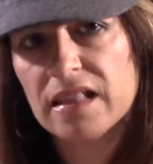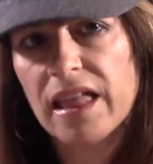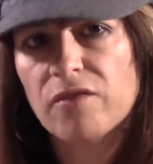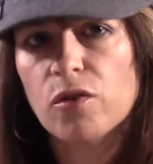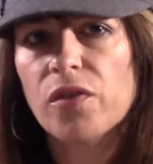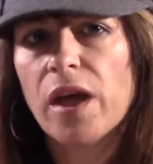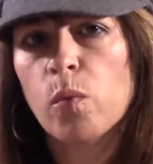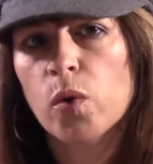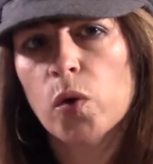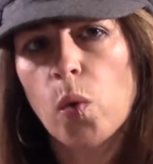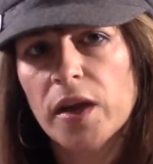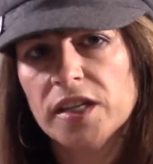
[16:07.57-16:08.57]
level that
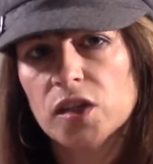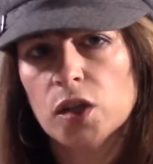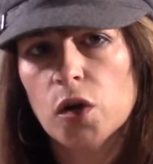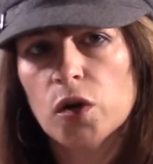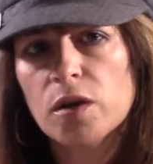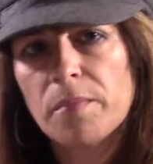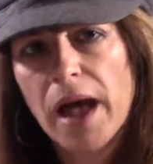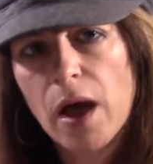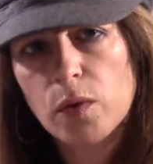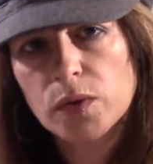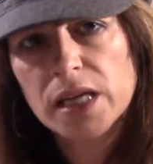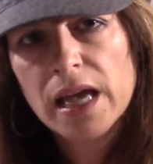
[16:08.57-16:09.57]
we're going to learn
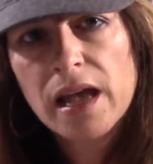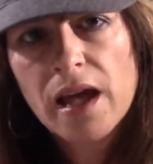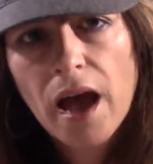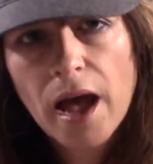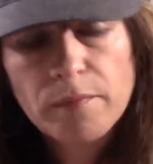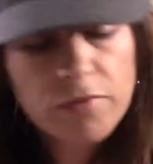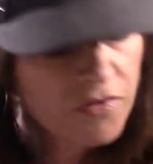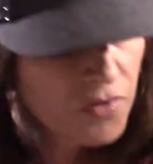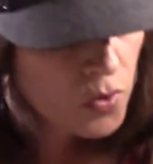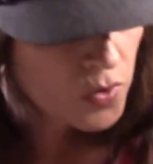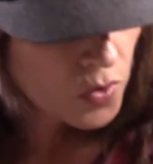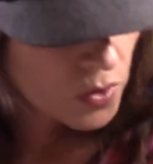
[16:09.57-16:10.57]
about
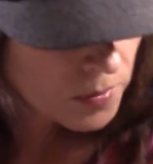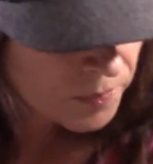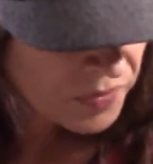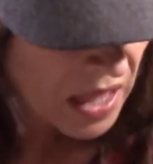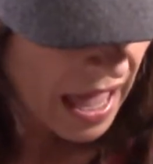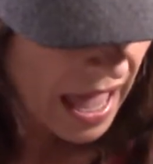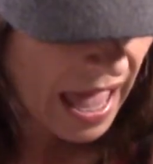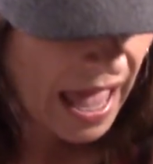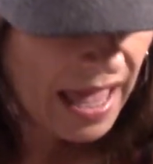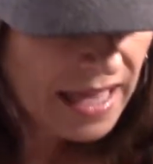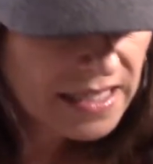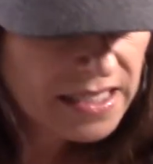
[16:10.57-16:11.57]
further.
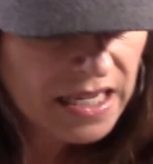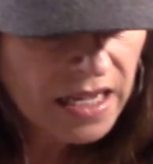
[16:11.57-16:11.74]
And